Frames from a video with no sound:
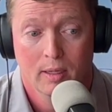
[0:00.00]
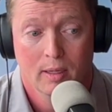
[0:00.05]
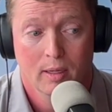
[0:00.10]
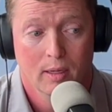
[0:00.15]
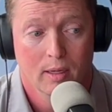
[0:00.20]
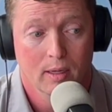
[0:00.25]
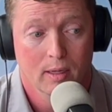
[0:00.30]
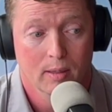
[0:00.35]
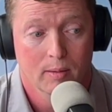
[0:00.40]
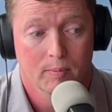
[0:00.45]

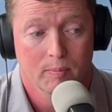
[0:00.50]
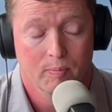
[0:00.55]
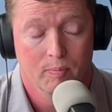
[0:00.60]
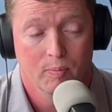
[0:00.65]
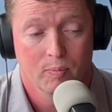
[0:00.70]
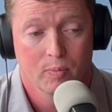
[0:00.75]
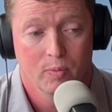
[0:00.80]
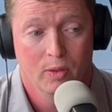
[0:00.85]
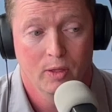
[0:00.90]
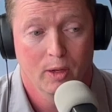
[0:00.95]

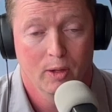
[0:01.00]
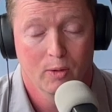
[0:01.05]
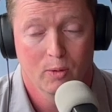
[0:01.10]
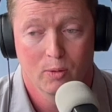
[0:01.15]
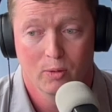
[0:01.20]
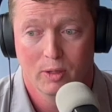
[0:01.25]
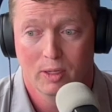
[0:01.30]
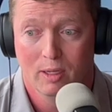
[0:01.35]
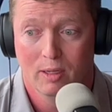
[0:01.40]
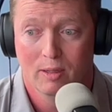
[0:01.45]
not
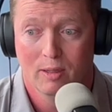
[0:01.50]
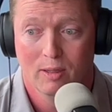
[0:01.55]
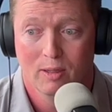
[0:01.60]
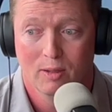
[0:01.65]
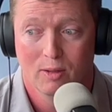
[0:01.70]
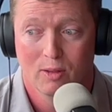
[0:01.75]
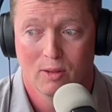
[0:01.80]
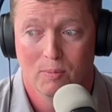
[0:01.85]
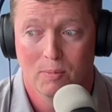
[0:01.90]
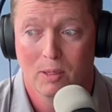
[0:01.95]
only
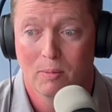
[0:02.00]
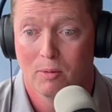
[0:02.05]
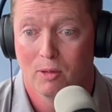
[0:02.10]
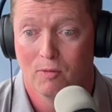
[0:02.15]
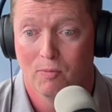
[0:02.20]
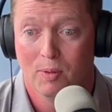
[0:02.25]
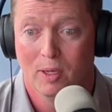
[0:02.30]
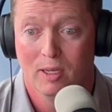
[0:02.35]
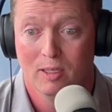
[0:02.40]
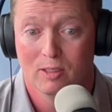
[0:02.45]
the people of
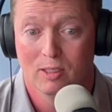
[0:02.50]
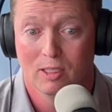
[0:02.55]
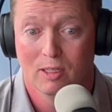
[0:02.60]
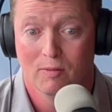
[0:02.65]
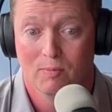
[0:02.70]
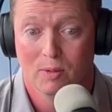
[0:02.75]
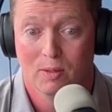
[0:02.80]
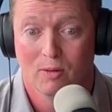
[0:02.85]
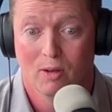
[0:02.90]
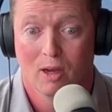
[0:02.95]
Paisley have
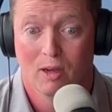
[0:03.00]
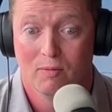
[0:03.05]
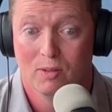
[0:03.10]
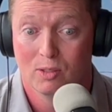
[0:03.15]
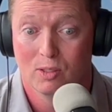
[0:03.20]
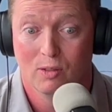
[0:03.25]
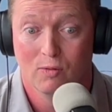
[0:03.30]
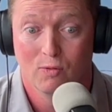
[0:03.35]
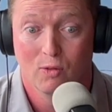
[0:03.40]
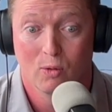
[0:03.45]
been
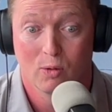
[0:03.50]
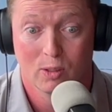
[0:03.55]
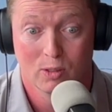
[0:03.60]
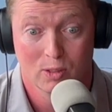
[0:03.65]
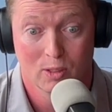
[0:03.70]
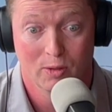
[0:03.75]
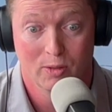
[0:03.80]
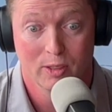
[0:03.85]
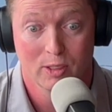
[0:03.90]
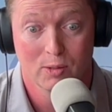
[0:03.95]
obviously focused
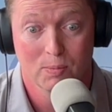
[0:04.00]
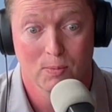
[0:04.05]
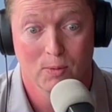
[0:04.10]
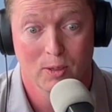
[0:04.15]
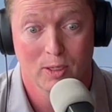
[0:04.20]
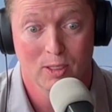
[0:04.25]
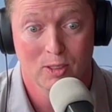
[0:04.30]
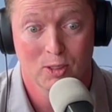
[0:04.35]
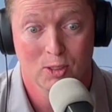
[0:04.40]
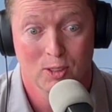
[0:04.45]
on this
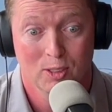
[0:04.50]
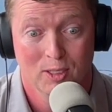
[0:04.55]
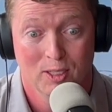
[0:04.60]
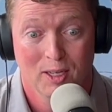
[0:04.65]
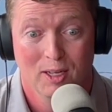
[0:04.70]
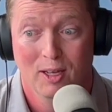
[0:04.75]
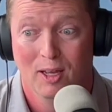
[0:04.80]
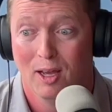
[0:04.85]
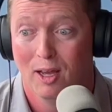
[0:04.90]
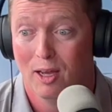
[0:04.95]
bridge,
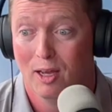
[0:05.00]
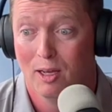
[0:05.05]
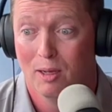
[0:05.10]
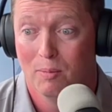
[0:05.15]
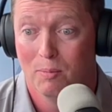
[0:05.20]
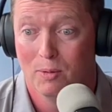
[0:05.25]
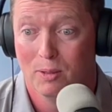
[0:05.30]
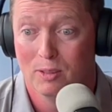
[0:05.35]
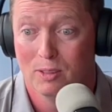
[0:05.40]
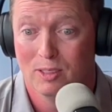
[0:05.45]

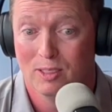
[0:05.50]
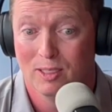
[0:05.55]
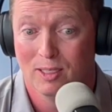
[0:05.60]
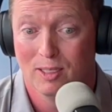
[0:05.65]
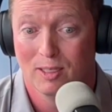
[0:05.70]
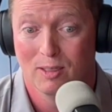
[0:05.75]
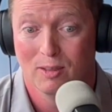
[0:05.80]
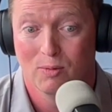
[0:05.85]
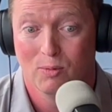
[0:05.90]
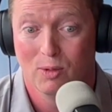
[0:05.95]

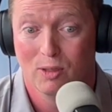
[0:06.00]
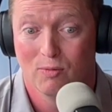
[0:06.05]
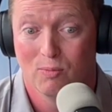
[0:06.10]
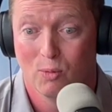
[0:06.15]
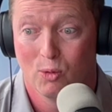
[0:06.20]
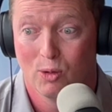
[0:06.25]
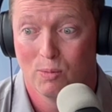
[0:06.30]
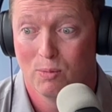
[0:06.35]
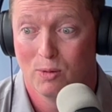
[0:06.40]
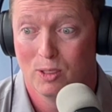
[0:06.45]
but we have
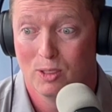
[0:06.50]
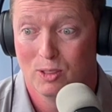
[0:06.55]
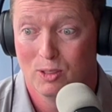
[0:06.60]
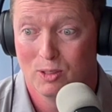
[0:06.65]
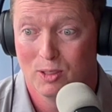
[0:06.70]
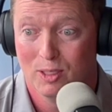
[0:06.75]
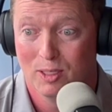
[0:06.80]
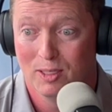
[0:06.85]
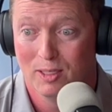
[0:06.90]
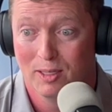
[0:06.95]
more bridges
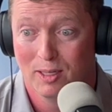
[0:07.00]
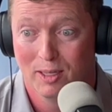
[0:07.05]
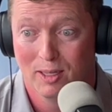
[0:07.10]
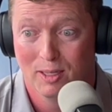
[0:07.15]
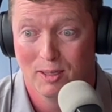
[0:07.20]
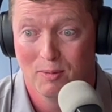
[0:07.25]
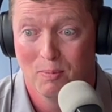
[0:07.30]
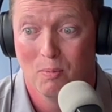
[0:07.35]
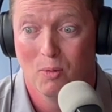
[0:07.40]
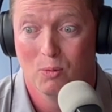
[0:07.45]

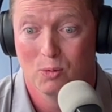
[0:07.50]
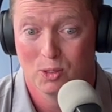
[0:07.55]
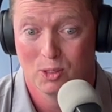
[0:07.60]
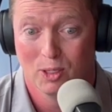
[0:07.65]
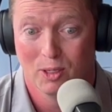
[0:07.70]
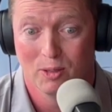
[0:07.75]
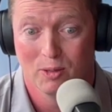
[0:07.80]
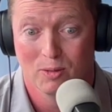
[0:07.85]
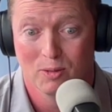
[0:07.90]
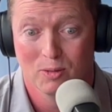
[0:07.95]
than most
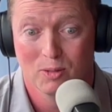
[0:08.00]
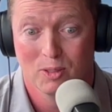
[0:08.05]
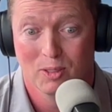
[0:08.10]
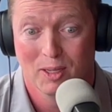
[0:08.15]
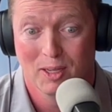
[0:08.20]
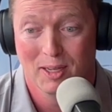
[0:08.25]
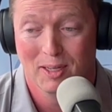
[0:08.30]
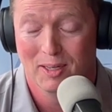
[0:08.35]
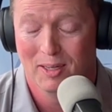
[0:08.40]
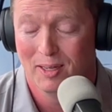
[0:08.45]
others,
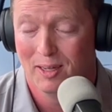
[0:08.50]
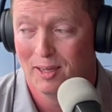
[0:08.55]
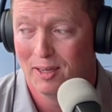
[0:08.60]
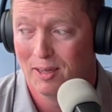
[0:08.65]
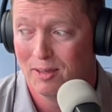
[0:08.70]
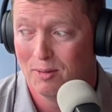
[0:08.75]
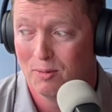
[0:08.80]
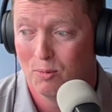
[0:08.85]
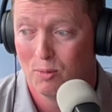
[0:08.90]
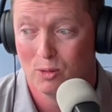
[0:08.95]
and
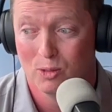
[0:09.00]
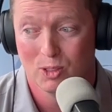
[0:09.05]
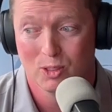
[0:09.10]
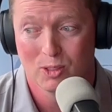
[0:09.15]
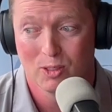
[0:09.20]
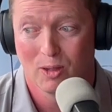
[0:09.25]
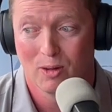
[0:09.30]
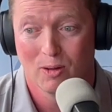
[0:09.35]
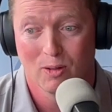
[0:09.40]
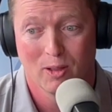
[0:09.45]
we're just
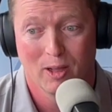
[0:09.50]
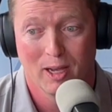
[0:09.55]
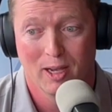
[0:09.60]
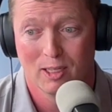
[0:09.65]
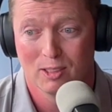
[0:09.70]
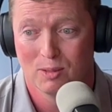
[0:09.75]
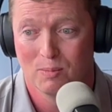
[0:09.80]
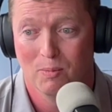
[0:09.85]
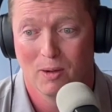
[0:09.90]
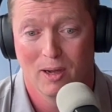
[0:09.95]
on our
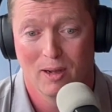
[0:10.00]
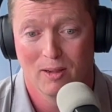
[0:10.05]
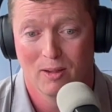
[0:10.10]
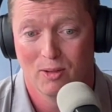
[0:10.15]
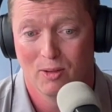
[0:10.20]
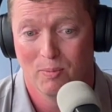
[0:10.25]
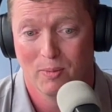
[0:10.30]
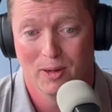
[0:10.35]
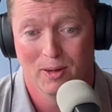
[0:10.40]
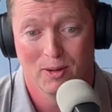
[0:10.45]
last mile of
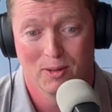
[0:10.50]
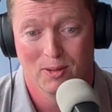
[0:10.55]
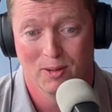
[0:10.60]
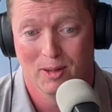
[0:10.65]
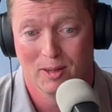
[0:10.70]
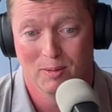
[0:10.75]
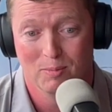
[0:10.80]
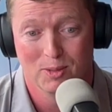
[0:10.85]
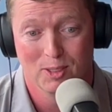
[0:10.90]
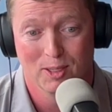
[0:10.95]
the
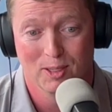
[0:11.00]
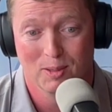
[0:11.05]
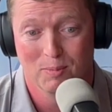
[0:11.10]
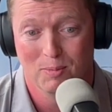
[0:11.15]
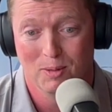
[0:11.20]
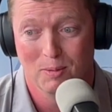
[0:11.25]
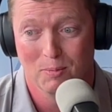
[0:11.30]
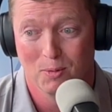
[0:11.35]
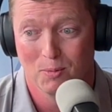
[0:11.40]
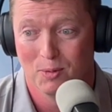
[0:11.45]
marathon. I'm telling
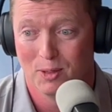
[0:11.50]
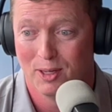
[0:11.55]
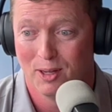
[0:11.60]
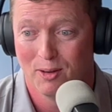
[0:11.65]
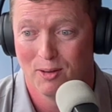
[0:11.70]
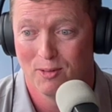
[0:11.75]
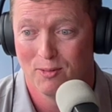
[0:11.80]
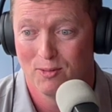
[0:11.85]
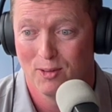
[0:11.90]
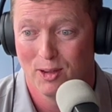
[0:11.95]
people we're down
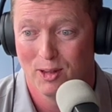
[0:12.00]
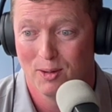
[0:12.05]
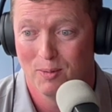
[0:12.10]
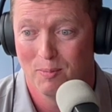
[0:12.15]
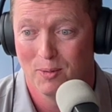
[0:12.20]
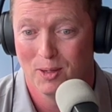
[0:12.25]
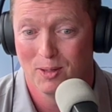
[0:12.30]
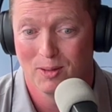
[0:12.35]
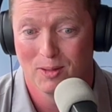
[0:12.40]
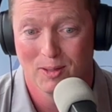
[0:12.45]
to the final
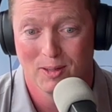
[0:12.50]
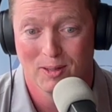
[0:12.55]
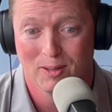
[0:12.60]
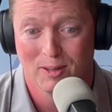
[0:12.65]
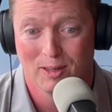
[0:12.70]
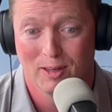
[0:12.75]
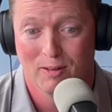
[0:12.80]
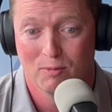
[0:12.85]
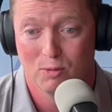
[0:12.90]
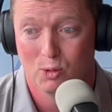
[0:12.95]
month, and
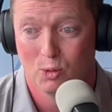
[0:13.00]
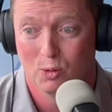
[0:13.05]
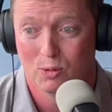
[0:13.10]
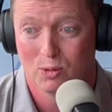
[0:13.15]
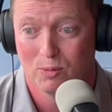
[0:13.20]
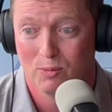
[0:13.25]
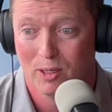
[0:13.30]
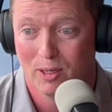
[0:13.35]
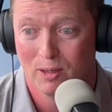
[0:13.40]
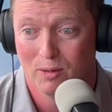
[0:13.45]
I've joked
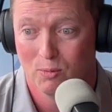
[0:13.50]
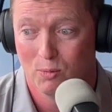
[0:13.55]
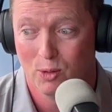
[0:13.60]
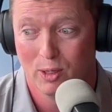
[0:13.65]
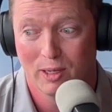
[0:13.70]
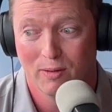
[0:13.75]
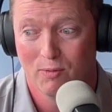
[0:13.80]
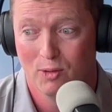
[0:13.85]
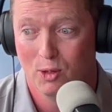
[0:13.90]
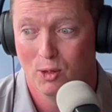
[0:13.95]
around, we'll
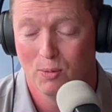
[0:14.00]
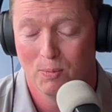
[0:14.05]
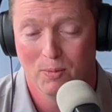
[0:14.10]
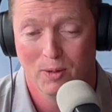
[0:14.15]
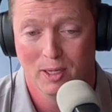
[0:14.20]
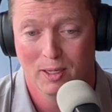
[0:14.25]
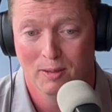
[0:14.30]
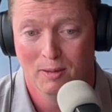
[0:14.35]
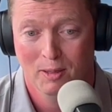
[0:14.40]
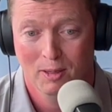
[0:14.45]
have the
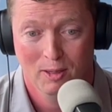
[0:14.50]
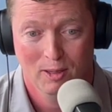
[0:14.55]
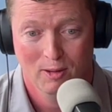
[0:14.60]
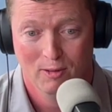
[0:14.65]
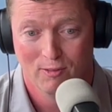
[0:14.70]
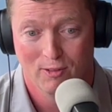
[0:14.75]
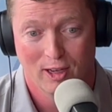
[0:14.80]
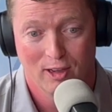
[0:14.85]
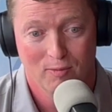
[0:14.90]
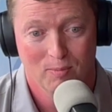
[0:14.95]
opening
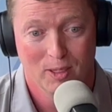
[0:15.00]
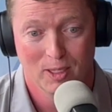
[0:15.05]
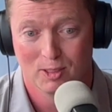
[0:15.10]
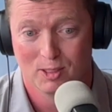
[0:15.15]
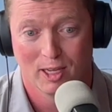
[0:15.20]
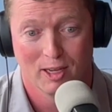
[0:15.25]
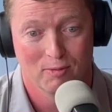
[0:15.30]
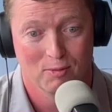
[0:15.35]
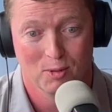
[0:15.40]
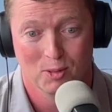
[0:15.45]
5 minutes
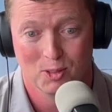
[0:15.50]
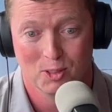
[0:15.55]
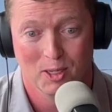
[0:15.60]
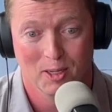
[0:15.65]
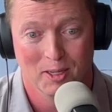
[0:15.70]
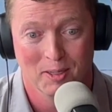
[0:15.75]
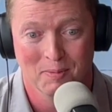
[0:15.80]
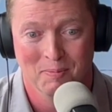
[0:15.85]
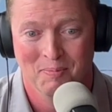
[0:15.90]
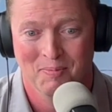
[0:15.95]
after it's
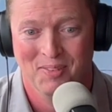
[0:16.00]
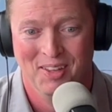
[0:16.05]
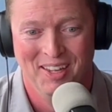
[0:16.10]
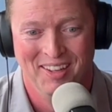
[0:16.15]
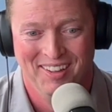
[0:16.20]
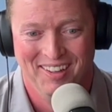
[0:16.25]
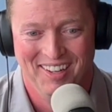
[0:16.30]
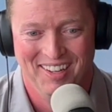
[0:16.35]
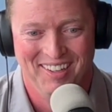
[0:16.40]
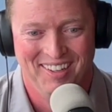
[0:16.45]
done.
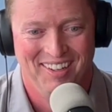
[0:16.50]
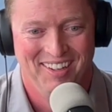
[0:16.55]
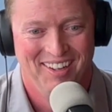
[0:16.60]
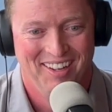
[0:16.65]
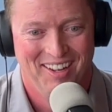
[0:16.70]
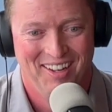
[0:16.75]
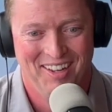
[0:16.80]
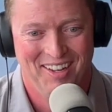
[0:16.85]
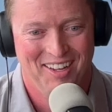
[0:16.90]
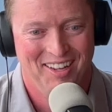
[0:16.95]

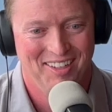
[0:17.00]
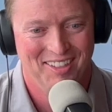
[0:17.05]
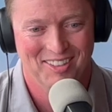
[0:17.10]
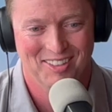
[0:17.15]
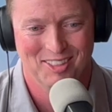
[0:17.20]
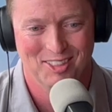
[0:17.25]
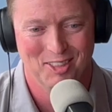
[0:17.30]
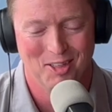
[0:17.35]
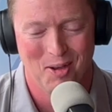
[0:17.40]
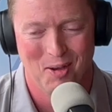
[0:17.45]

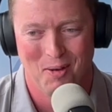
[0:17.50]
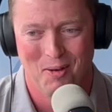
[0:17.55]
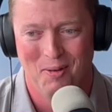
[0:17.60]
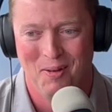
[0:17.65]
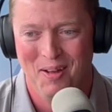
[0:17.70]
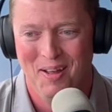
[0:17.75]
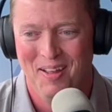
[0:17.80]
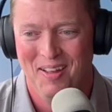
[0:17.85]
So,